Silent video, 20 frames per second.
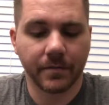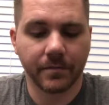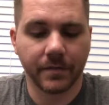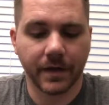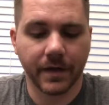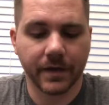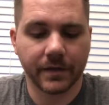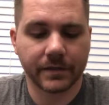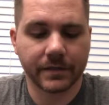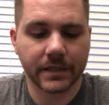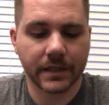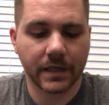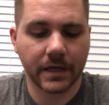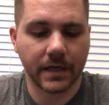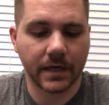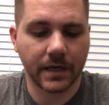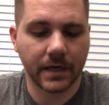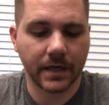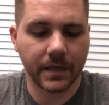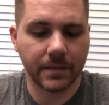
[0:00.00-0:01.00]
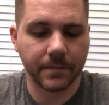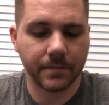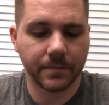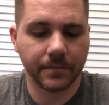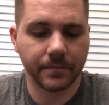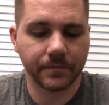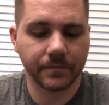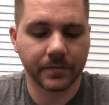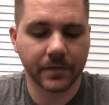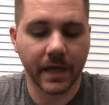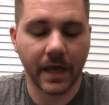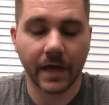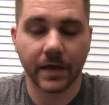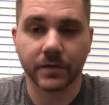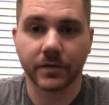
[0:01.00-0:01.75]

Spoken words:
But yeah,